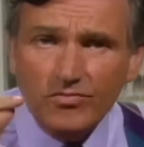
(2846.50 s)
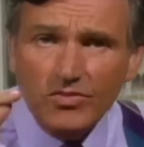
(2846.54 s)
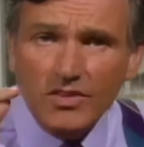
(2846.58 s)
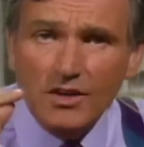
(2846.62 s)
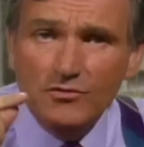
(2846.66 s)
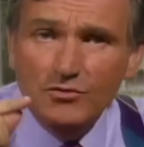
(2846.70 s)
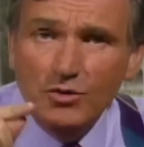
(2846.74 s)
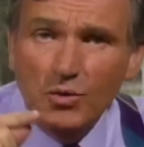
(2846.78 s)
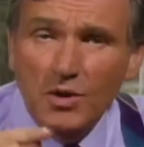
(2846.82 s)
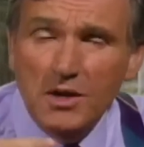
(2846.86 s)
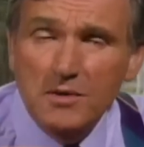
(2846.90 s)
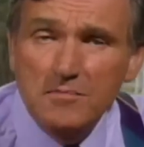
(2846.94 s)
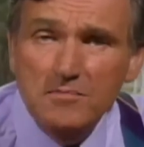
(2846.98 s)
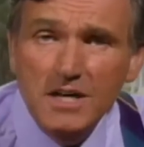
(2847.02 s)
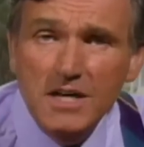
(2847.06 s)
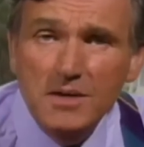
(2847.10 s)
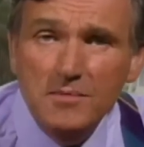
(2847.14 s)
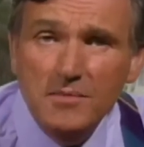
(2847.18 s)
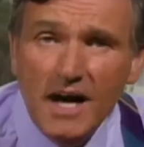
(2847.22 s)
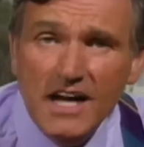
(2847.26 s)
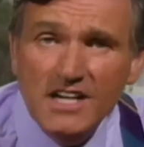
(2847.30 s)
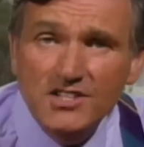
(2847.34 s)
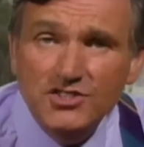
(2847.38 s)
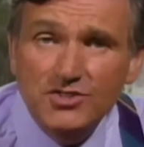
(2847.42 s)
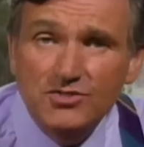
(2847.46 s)
if you want to
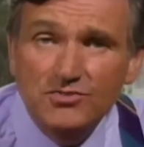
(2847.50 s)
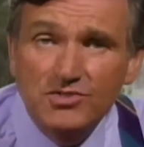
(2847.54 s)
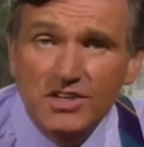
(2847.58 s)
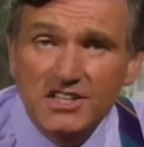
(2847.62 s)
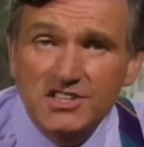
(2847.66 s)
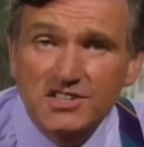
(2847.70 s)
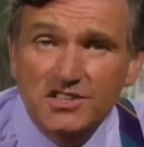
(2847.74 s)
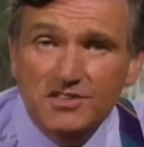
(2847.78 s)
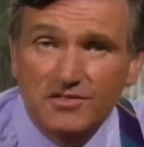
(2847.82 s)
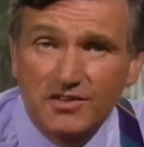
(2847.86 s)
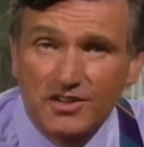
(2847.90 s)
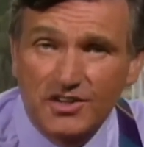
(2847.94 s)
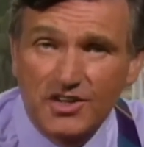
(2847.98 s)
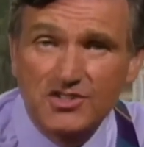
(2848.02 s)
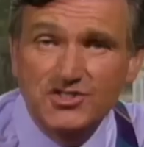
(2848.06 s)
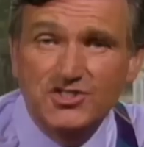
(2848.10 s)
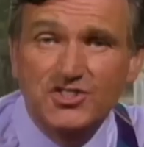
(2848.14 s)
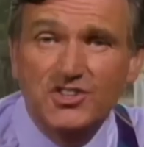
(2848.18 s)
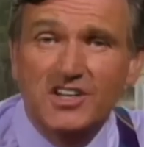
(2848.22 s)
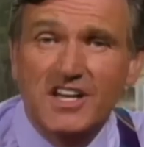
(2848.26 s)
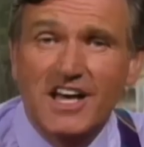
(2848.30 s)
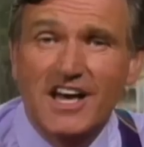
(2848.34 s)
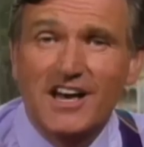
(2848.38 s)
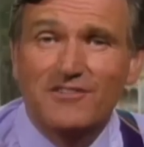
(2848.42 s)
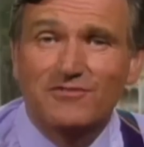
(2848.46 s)
minimize the risk for those
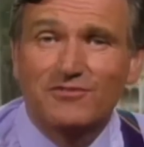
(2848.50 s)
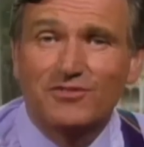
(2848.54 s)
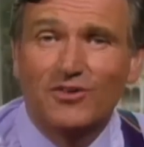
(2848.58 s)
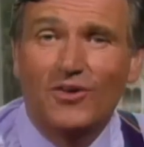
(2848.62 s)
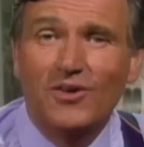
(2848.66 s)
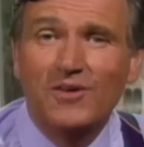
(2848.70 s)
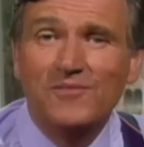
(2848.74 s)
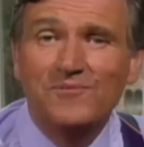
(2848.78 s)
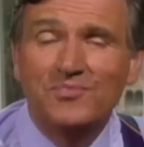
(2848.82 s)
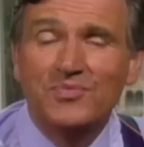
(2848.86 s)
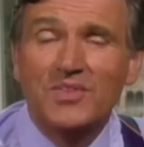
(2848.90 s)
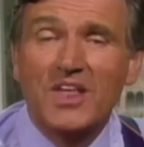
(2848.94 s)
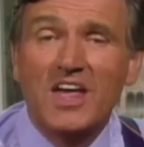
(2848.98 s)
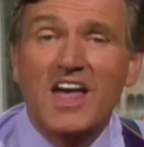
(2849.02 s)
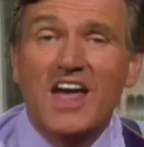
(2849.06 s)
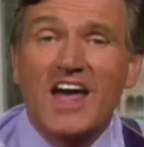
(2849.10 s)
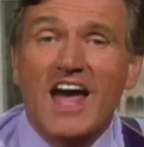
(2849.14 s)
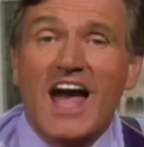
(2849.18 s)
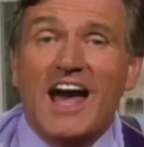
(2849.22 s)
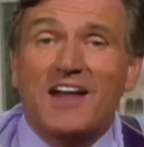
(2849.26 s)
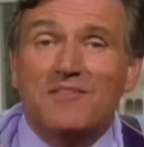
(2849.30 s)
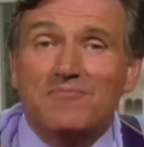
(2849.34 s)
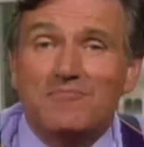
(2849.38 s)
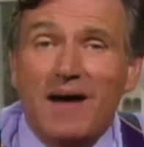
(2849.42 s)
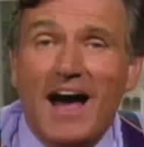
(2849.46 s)
you care for
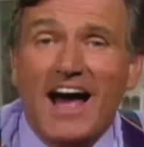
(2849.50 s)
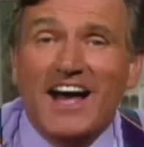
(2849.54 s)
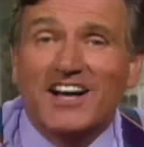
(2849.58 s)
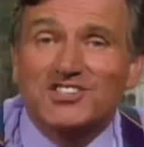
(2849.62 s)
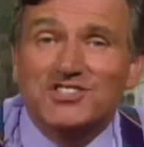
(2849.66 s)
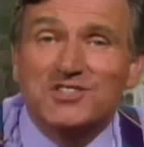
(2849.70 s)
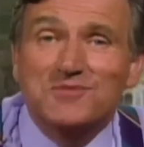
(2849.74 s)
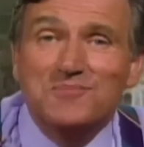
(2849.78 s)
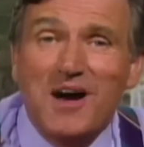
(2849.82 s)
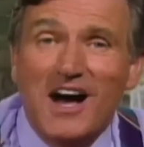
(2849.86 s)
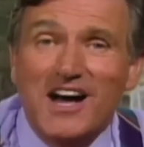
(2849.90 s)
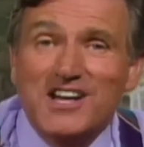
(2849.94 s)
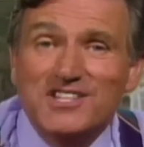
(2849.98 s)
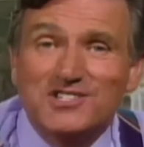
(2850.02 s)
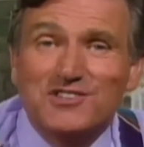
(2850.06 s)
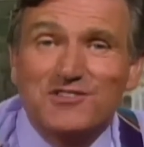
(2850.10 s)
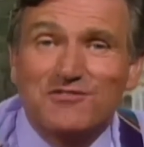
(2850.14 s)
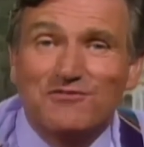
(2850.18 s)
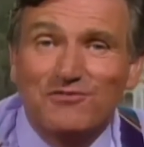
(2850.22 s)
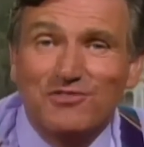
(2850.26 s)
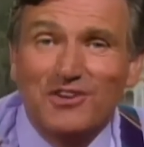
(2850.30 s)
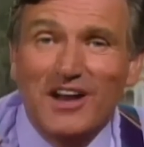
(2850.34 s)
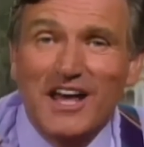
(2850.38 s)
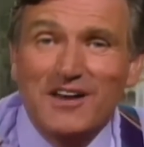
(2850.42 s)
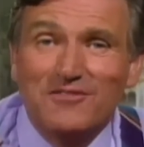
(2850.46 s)
and maximize the
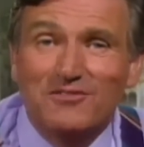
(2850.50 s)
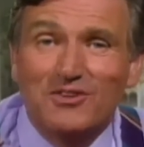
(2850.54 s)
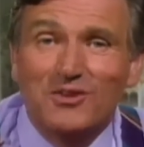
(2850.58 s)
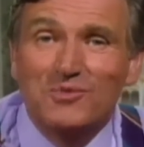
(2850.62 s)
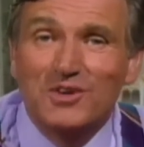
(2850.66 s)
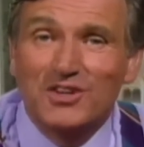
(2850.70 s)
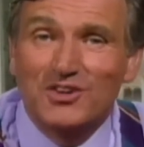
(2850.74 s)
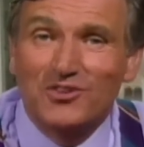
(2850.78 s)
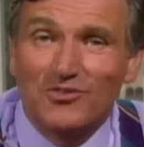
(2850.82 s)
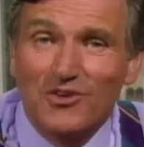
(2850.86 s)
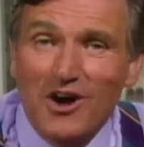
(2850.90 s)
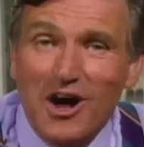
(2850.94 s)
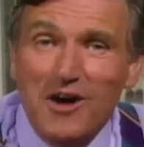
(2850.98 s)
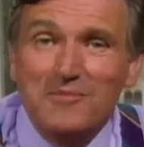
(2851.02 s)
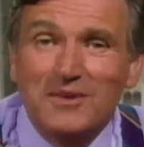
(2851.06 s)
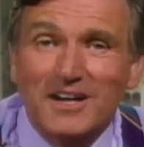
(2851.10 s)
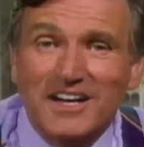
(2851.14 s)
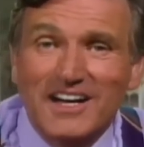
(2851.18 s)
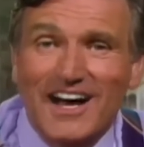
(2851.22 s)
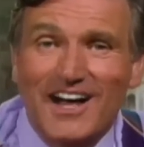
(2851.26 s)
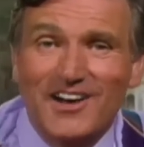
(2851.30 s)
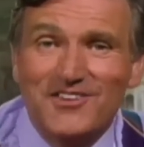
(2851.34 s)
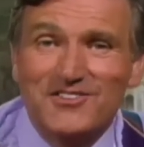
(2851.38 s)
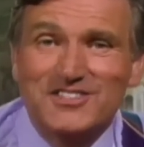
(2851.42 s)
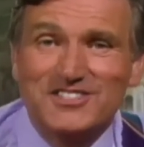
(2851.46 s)
flavor with aroma,
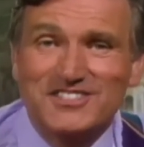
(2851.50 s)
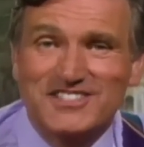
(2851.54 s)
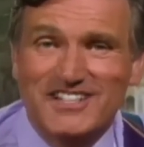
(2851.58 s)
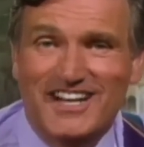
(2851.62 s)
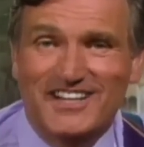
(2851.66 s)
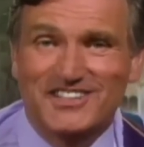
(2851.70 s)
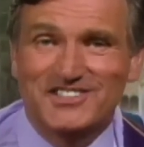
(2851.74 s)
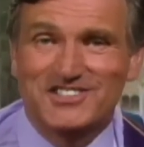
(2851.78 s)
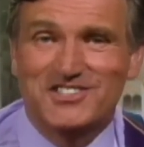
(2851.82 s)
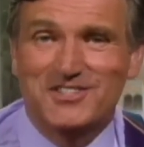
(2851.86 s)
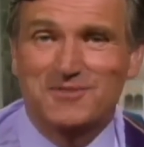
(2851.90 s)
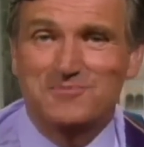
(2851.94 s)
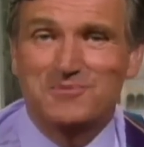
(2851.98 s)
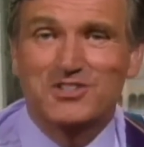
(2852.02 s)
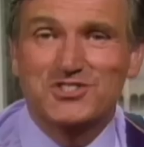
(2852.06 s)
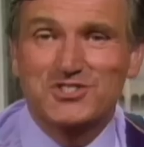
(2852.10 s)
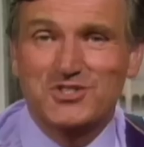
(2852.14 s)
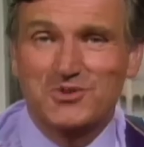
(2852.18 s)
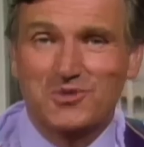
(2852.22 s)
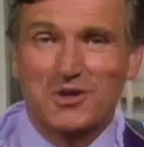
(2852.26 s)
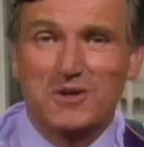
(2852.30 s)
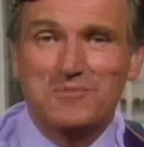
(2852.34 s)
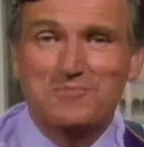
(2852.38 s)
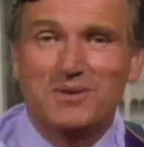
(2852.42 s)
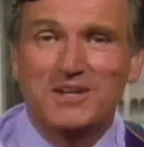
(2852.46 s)
color, and texture because
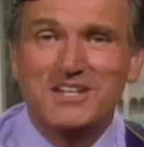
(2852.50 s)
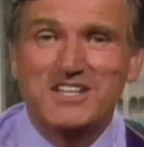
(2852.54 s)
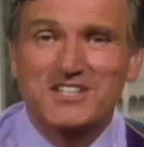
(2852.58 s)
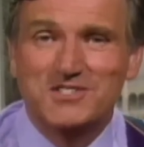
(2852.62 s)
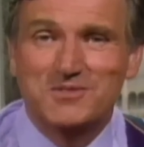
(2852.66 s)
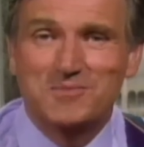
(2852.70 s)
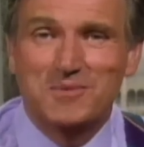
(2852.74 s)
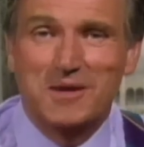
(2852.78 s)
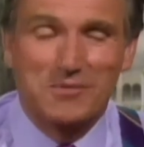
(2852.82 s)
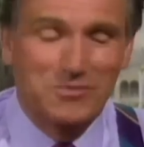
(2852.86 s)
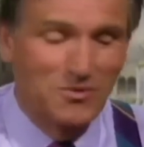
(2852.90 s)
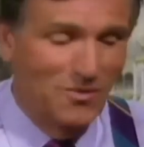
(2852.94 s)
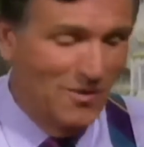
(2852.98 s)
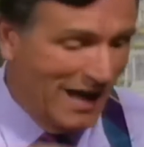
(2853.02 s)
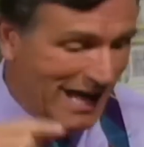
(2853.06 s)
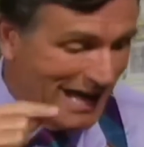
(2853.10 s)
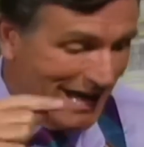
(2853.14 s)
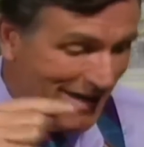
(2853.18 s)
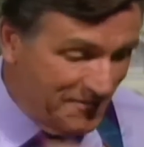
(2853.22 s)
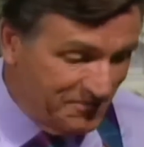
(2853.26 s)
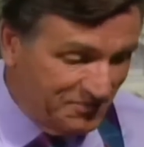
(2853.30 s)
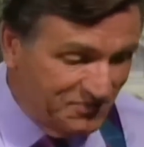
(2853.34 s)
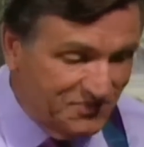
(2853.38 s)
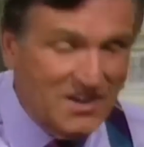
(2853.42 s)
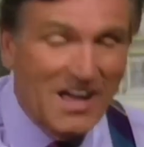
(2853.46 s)
you want to please people,
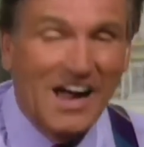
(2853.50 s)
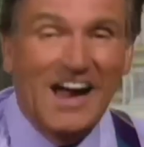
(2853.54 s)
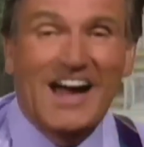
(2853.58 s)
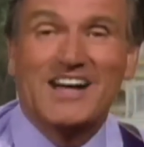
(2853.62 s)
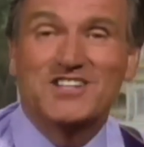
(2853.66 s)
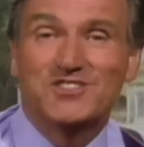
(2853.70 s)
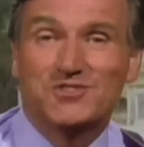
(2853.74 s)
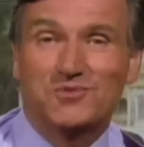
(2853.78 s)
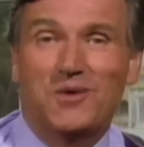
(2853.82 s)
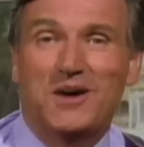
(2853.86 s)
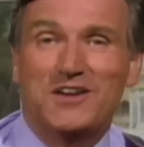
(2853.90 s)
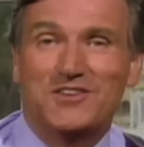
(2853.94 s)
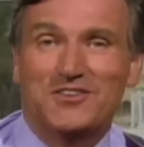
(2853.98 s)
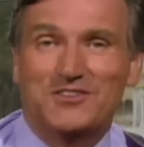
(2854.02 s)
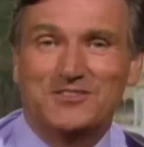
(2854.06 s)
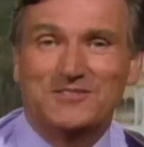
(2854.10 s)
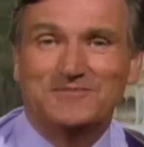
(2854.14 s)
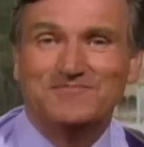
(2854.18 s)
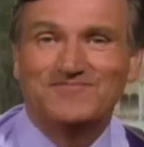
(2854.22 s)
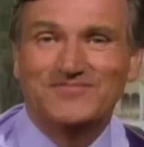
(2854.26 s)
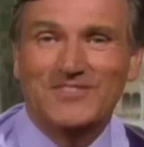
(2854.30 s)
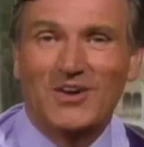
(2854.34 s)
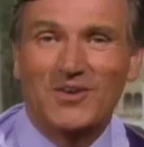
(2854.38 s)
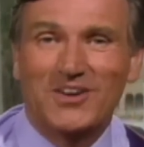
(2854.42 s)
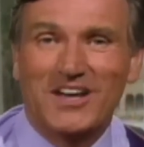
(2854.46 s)
that's one of
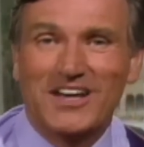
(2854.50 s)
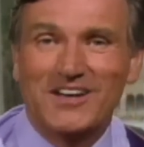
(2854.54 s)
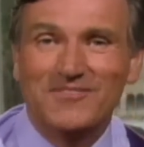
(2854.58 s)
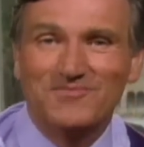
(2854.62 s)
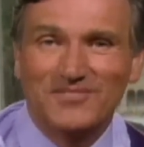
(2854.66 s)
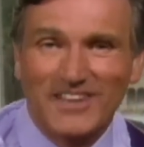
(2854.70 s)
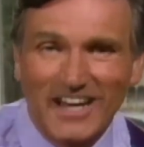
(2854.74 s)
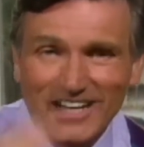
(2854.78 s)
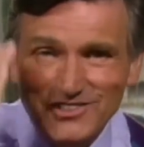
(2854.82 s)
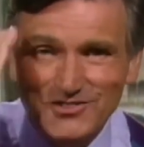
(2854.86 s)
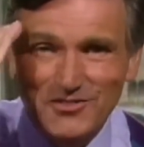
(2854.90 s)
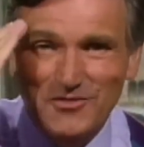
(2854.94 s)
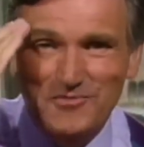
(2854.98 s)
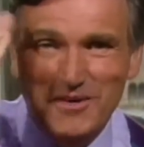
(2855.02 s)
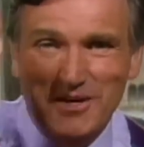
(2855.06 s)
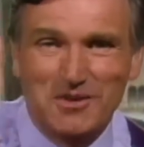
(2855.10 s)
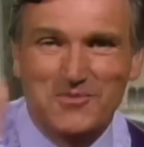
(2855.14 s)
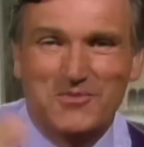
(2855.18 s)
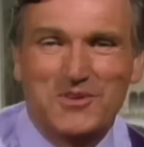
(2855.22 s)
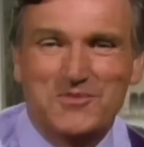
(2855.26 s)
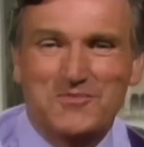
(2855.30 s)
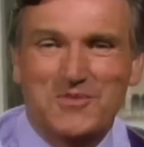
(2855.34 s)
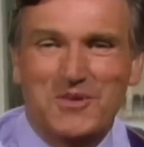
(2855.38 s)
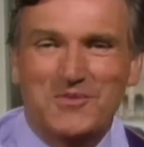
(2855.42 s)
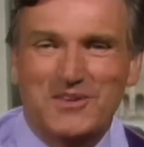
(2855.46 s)
them. Okay, thanks for
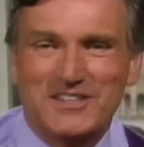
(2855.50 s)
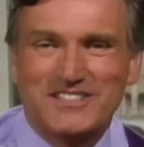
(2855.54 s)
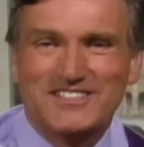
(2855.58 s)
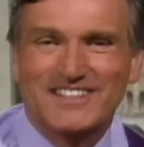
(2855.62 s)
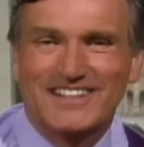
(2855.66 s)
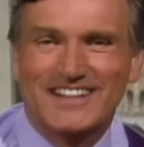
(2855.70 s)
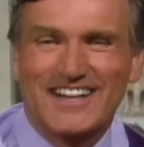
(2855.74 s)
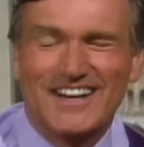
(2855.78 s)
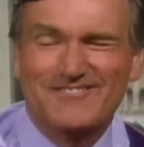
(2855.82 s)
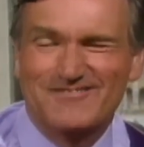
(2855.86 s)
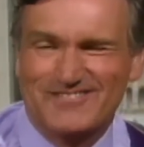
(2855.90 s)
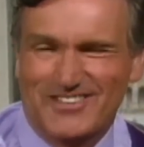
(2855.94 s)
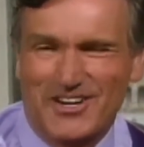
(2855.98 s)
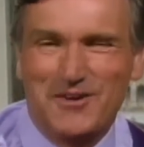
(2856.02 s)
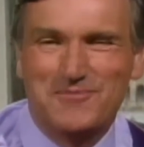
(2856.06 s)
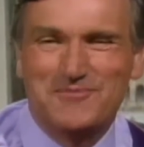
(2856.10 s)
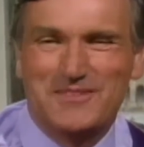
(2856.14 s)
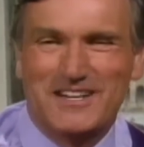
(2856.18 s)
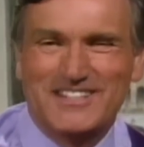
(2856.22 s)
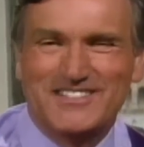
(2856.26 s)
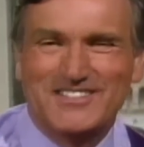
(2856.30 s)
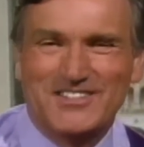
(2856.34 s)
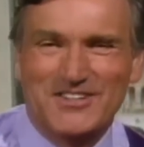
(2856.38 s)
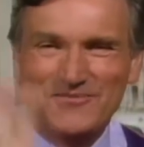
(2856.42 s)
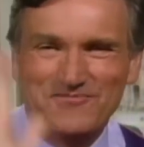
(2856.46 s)
being with me once again. God
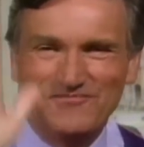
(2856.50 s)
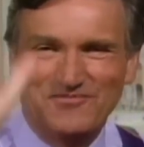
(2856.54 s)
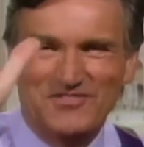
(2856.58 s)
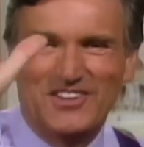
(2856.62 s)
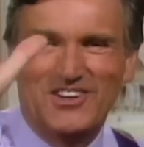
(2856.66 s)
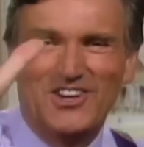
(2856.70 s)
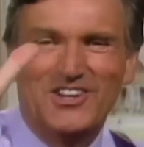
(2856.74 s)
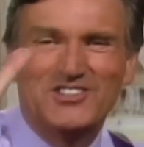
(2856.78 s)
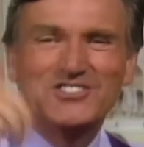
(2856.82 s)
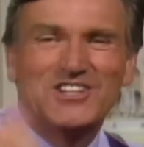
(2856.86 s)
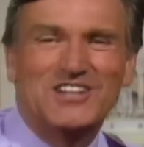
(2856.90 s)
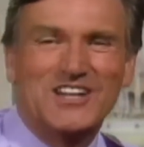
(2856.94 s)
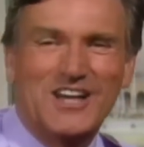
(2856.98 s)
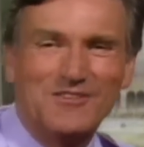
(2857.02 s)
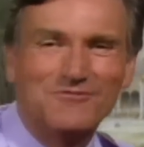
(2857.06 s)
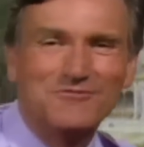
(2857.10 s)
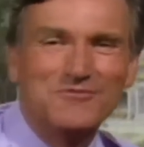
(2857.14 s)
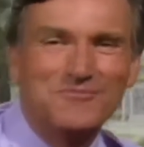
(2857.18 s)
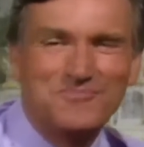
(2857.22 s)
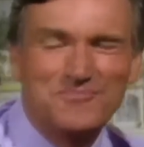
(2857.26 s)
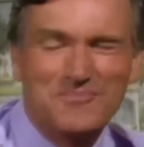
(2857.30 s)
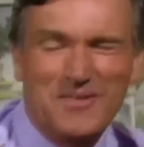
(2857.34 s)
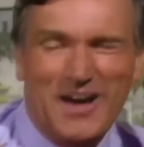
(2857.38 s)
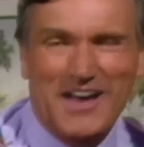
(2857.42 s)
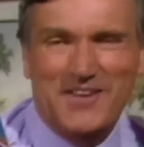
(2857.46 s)
bless you. Lots of love.
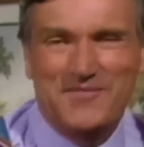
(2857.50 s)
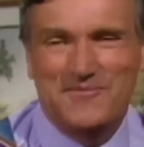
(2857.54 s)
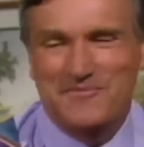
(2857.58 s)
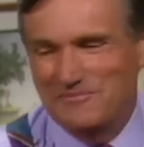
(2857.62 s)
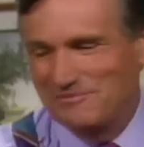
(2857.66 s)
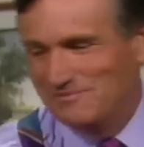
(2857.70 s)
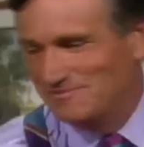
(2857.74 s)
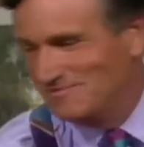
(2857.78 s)
Bye.